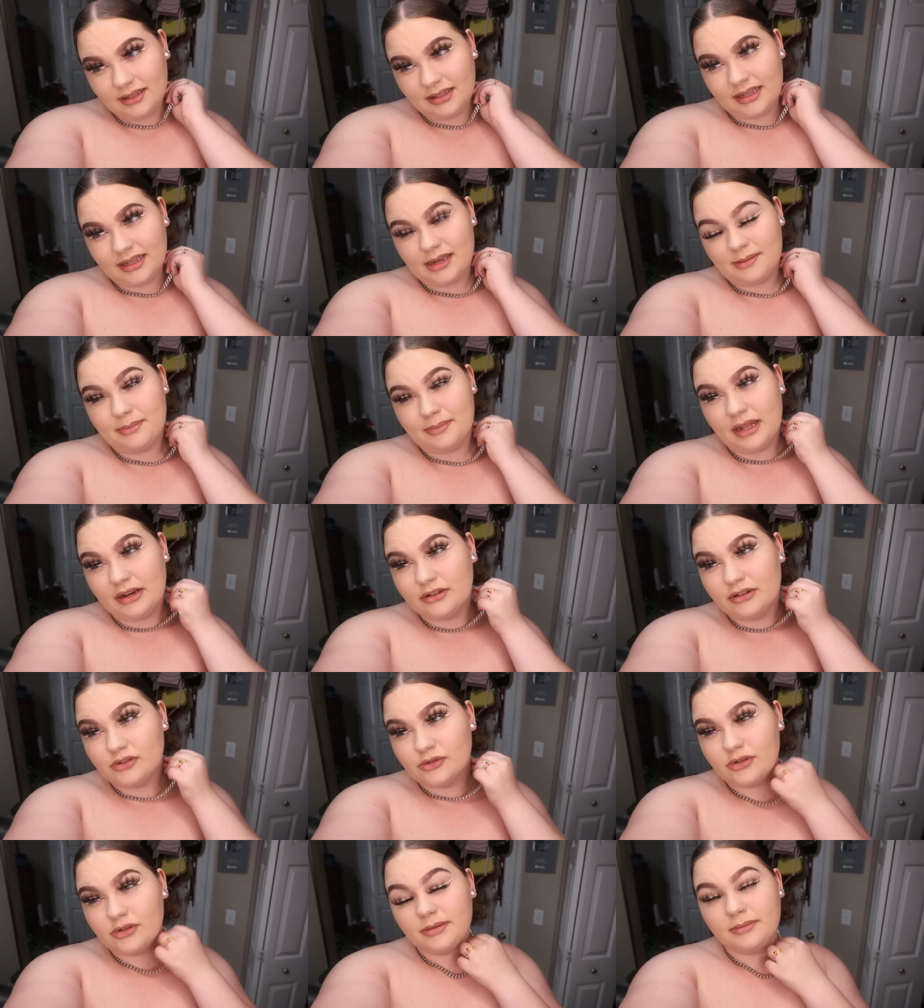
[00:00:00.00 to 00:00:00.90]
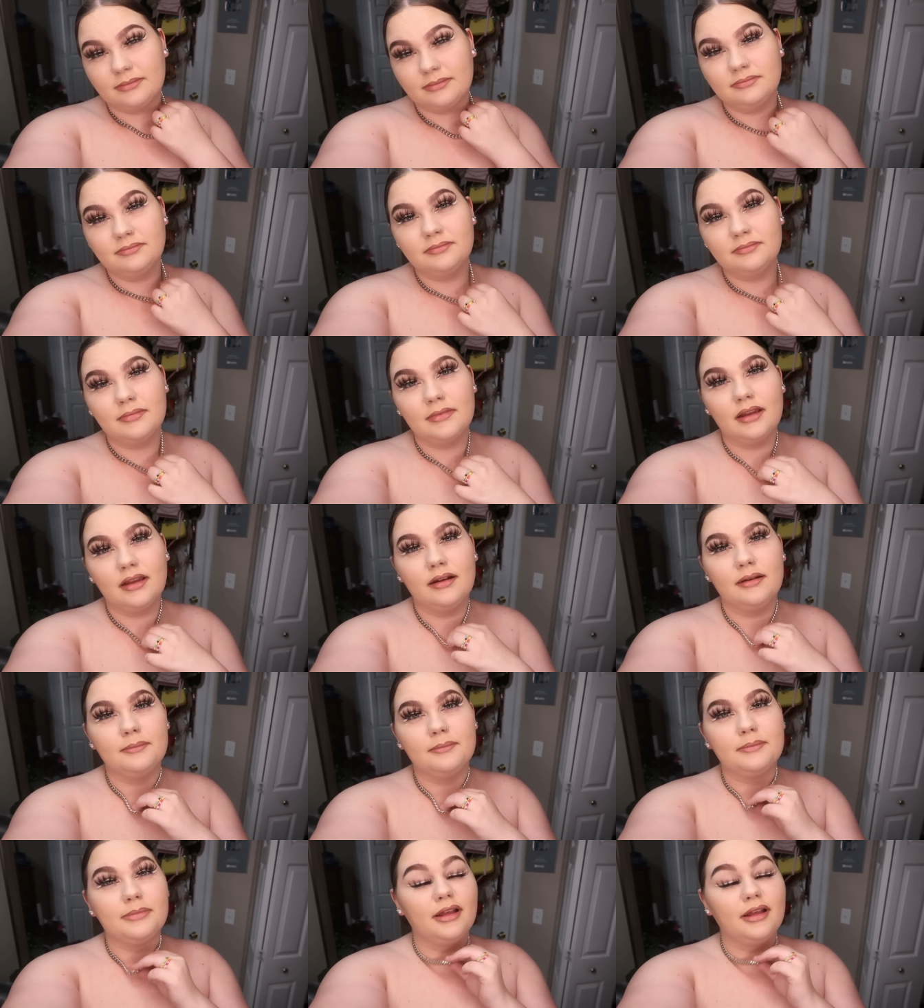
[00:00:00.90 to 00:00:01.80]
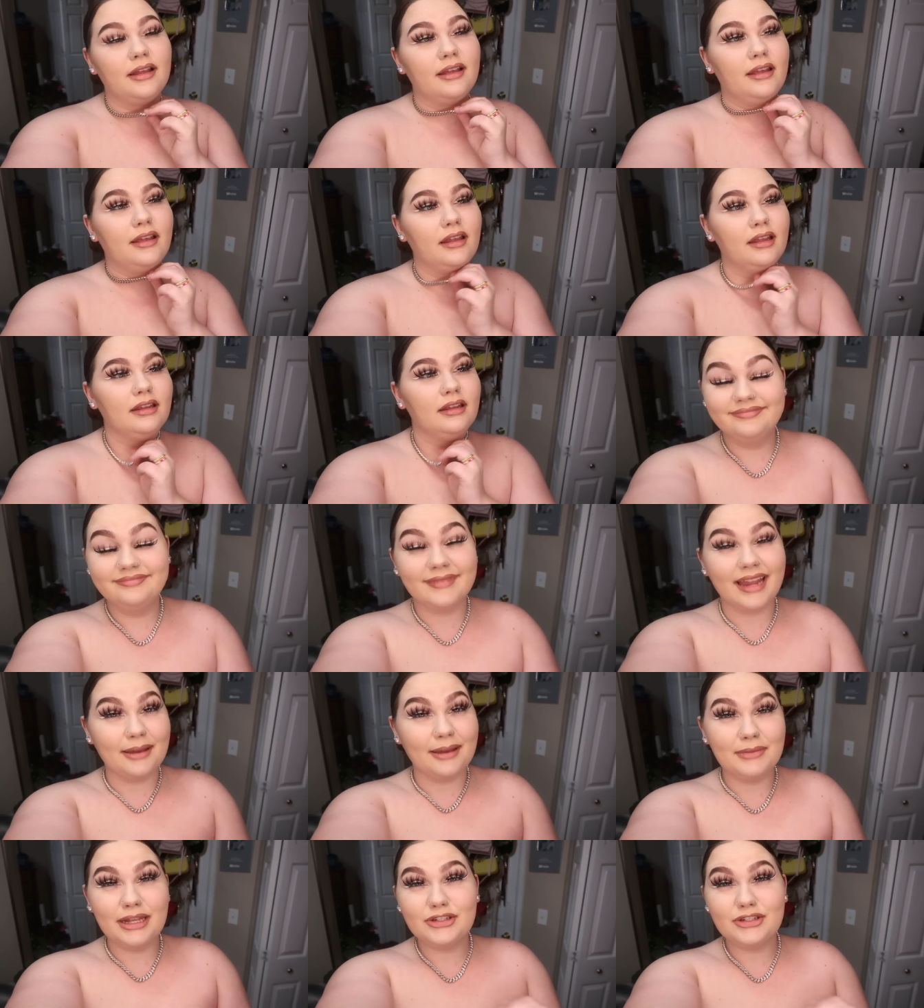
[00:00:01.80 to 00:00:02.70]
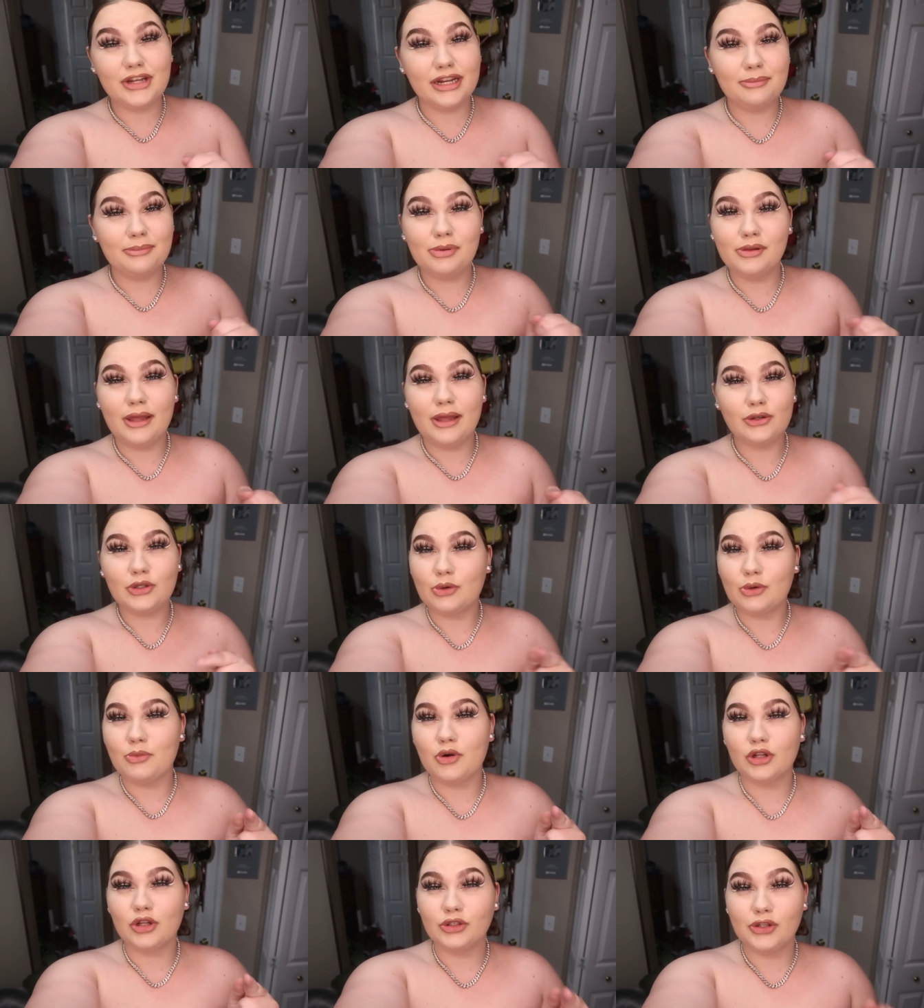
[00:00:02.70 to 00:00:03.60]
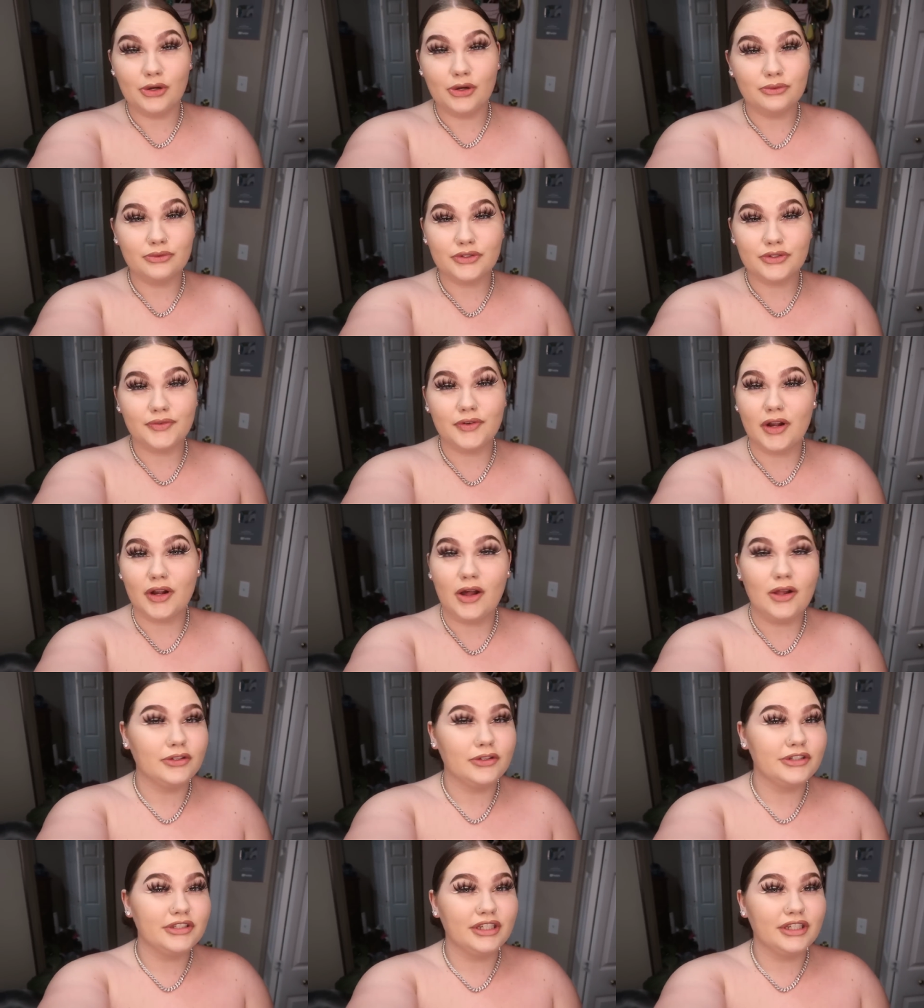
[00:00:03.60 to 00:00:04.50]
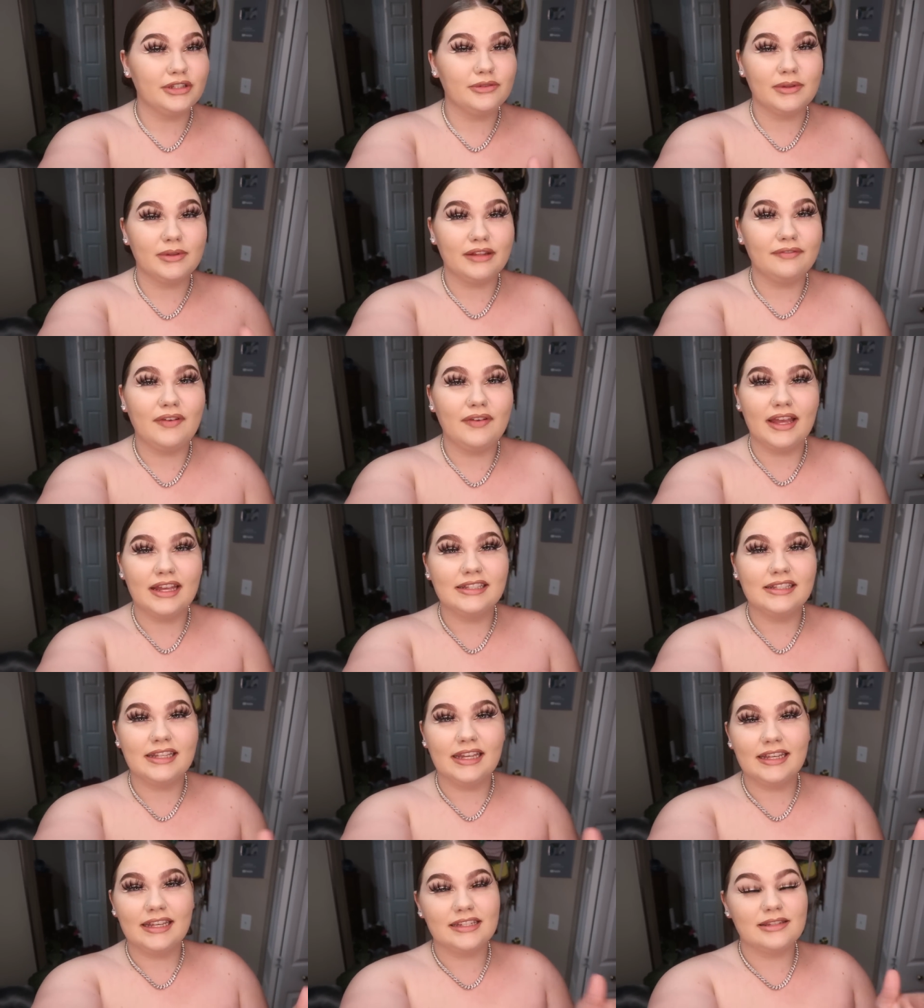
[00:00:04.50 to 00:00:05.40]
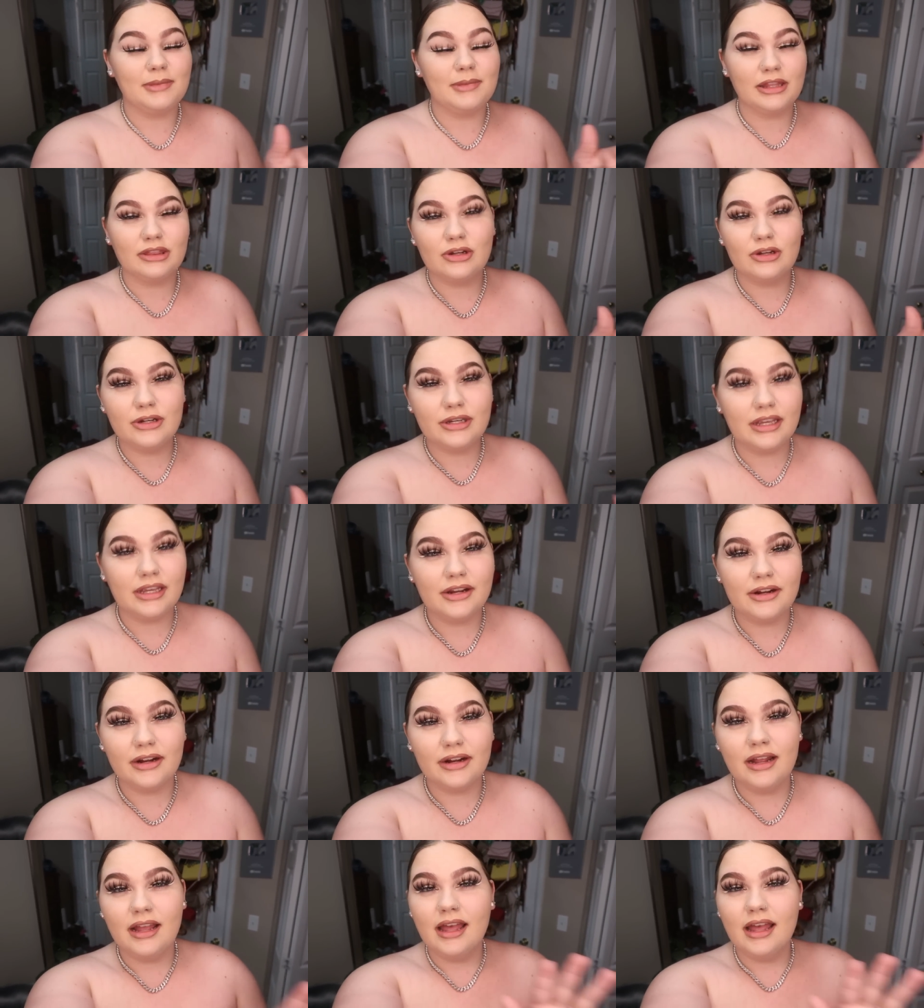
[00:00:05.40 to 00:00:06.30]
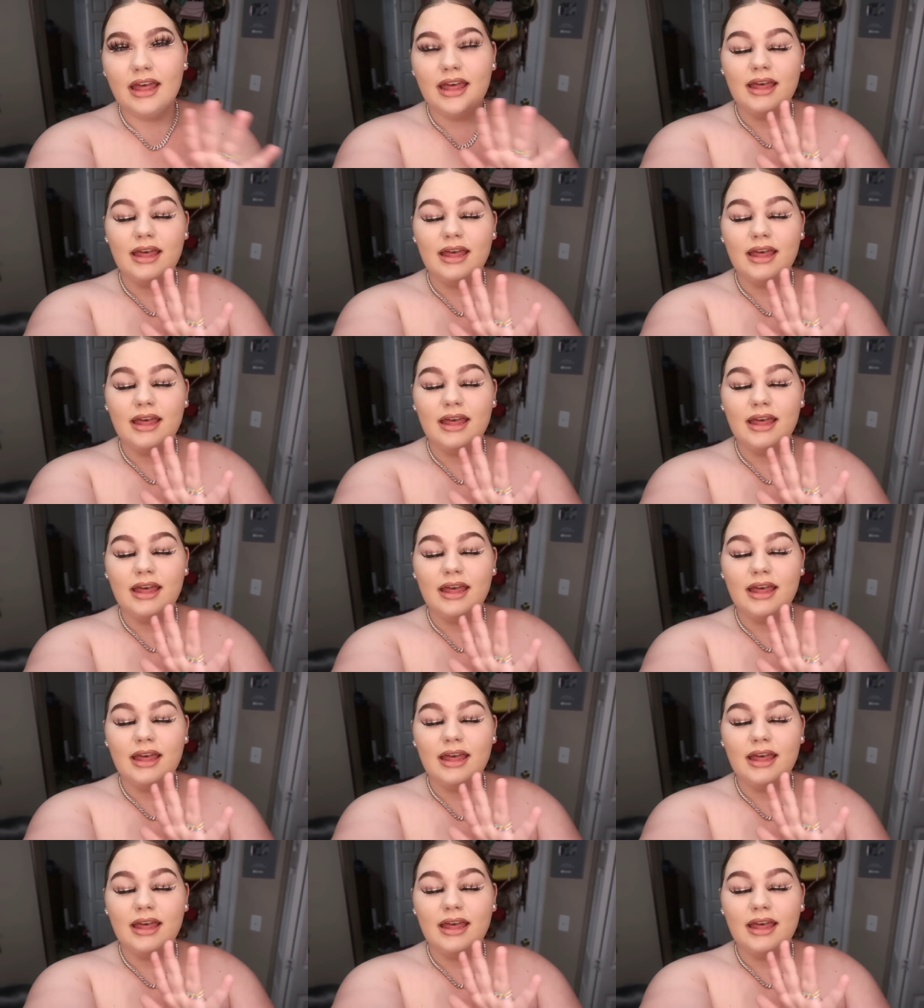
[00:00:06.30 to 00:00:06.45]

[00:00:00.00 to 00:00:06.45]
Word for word: like a better dorm, but I'm not trying to pull out no more loans for college because what the fuck, like it's my third year.